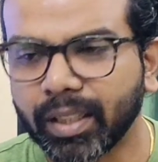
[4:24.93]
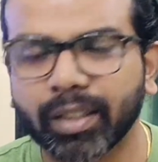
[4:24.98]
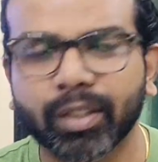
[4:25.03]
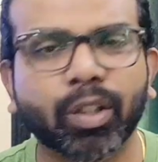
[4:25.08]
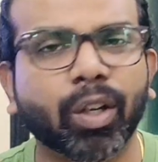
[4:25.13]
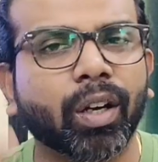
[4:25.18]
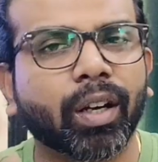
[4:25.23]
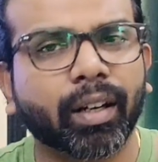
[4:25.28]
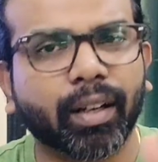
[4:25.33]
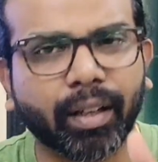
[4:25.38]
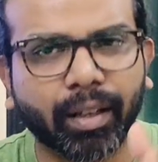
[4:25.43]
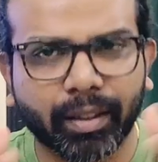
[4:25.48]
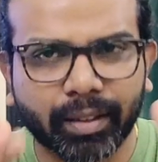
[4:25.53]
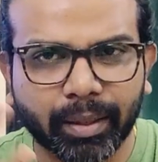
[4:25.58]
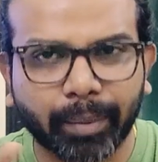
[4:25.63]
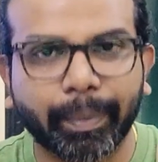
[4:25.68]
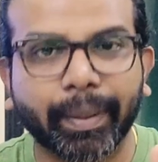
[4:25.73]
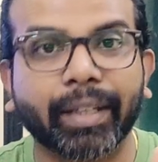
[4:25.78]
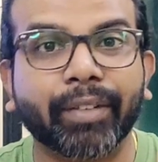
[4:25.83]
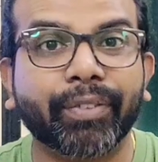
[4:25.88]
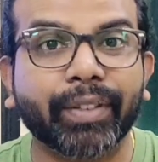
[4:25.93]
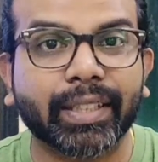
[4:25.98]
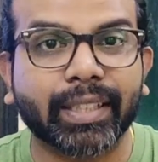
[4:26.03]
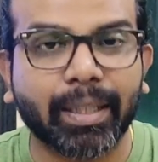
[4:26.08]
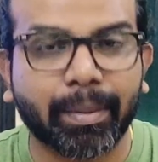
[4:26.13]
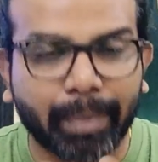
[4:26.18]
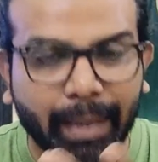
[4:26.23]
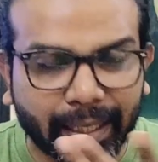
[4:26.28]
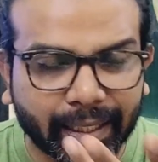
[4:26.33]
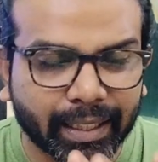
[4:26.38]
your the
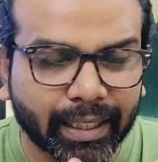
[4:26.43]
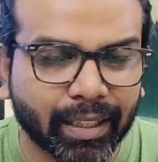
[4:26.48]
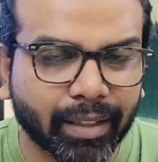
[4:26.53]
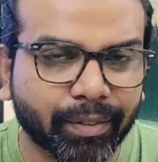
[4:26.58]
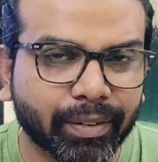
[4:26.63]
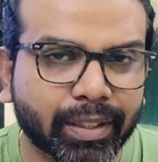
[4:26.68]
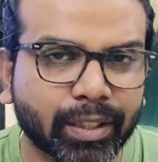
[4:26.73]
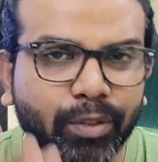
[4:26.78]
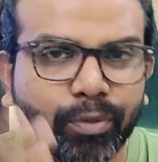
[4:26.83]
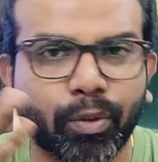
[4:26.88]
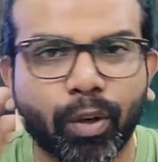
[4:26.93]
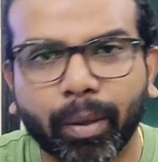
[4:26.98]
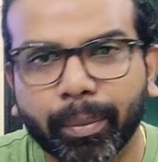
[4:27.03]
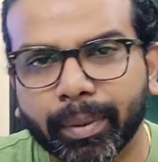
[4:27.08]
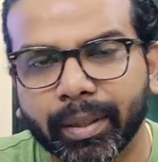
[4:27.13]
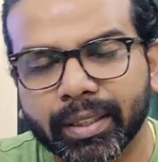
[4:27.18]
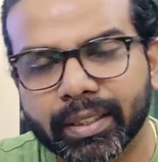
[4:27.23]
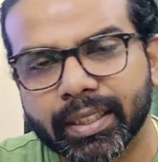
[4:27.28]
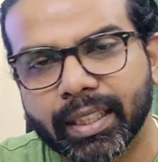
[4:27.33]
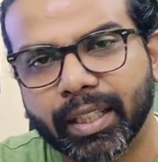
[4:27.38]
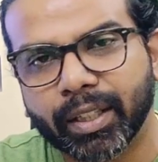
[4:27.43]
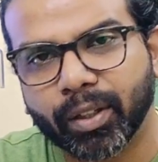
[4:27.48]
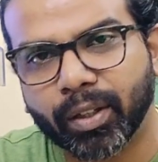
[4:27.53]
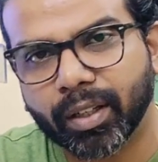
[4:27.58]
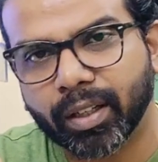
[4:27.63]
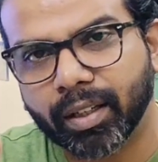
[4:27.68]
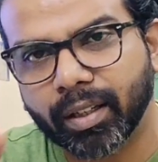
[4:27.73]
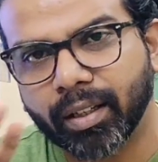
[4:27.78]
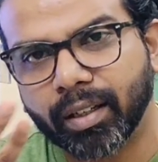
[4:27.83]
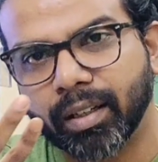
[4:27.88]
beneficial bacteria which is formed inside
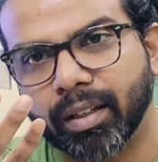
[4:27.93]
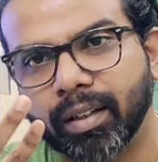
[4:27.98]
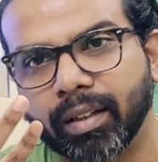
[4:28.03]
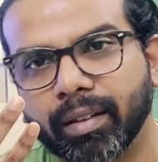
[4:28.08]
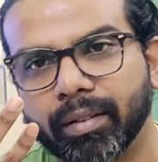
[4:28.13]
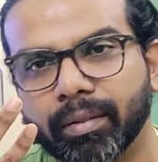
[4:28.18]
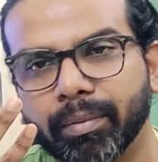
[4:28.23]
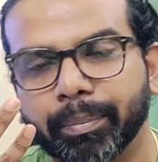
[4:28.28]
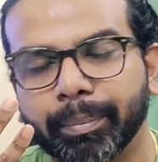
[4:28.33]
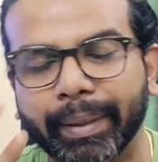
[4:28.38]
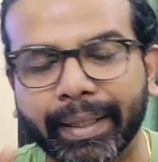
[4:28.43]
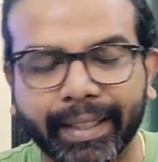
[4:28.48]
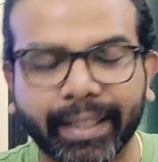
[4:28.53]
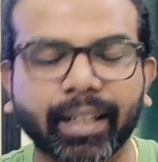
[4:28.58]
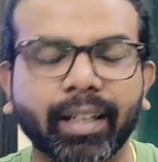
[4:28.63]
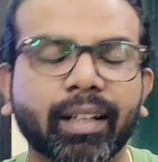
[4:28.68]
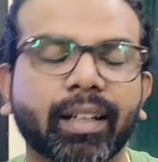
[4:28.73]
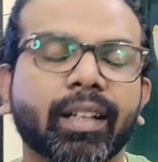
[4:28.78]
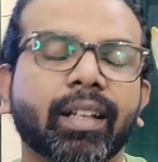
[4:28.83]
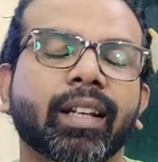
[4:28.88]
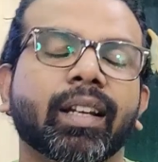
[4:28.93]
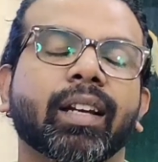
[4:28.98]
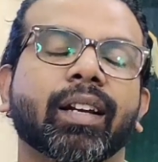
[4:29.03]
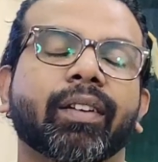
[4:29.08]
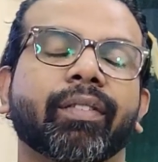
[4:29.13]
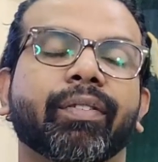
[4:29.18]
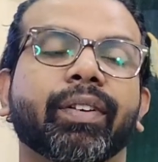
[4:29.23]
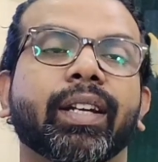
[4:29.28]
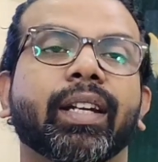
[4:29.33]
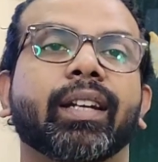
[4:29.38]
your media
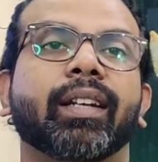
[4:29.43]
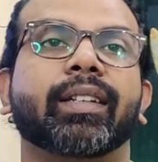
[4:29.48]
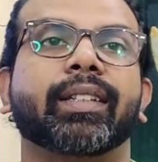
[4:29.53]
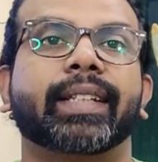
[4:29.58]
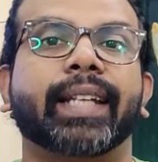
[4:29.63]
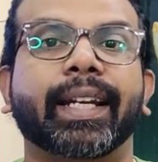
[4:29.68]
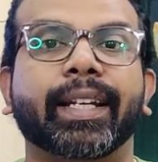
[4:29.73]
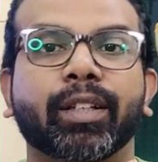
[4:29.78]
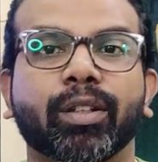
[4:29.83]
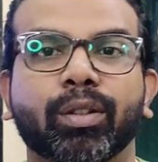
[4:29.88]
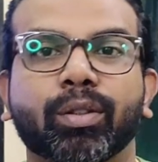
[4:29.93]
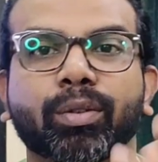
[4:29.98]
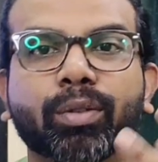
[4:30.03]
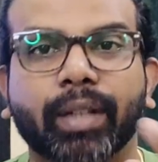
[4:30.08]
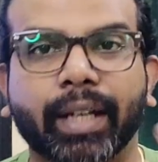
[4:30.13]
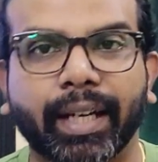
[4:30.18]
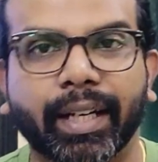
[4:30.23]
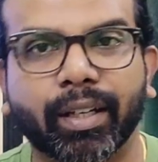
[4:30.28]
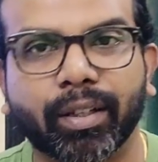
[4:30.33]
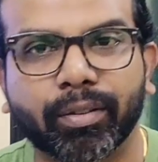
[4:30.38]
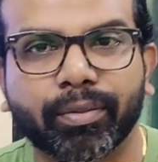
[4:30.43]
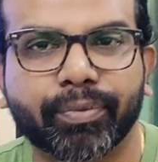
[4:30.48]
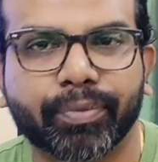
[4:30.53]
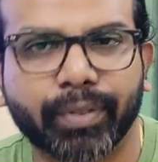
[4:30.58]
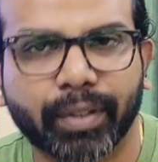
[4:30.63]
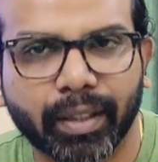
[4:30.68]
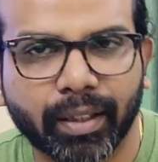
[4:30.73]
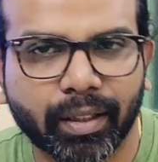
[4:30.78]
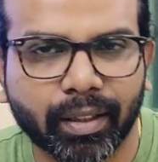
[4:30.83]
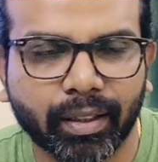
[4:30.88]
will tend to kind of
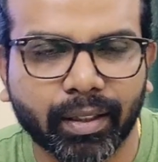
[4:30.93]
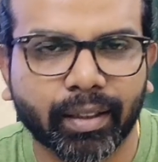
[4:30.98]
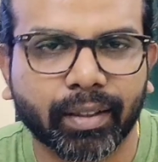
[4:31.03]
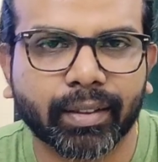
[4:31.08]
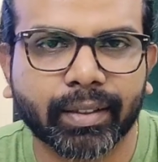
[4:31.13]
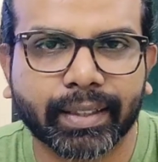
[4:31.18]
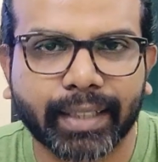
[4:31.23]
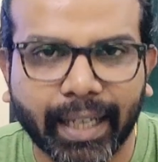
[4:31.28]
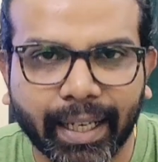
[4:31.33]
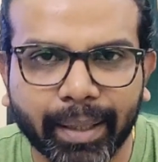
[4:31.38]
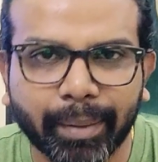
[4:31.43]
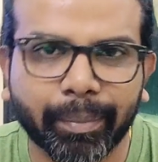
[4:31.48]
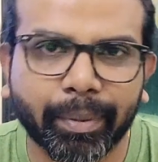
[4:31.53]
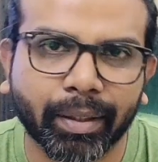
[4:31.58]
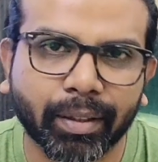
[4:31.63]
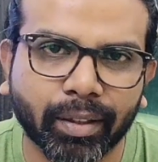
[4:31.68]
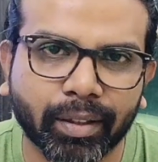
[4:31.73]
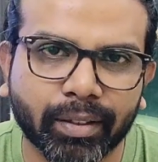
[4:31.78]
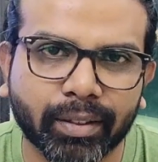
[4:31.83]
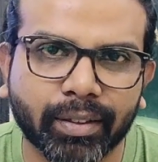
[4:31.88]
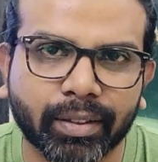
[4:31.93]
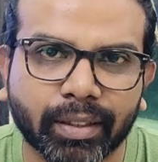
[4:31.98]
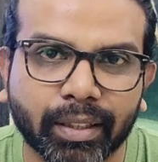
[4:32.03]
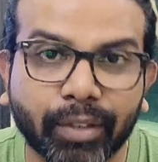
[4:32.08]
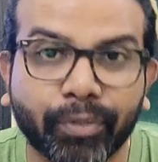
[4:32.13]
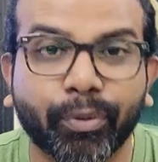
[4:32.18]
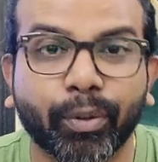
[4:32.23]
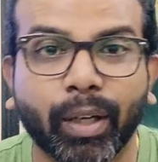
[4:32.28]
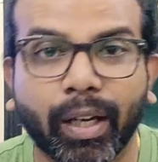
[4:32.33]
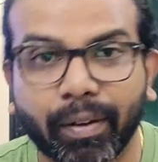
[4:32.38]
die, because
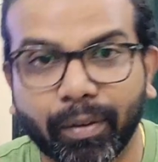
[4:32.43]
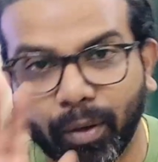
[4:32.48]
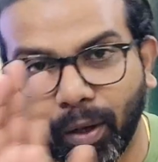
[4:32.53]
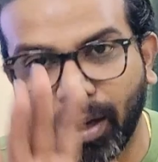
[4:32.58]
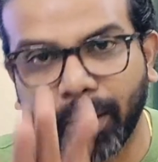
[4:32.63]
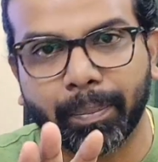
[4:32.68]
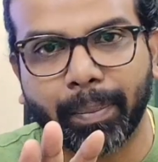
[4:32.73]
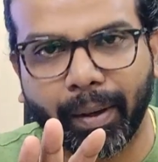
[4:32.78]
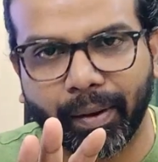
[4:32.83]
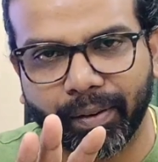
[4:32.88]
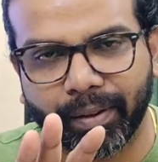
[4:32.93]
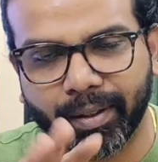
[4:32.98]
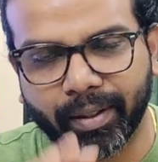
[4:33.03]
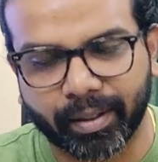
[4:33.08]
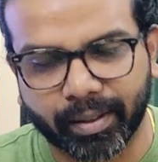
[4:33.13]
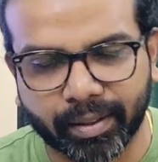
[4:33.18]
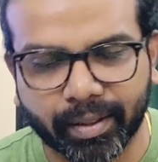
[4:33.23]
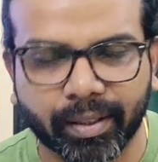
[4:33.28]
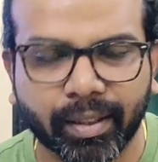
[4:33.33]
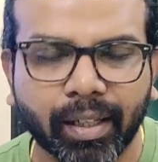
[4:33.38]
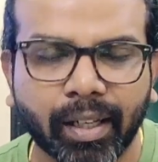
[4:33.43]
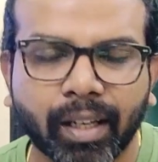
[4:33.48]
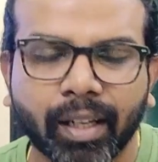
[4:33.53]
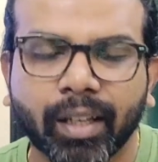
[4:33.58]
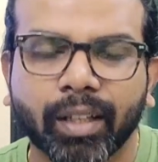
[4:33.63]
if you have long power cuts.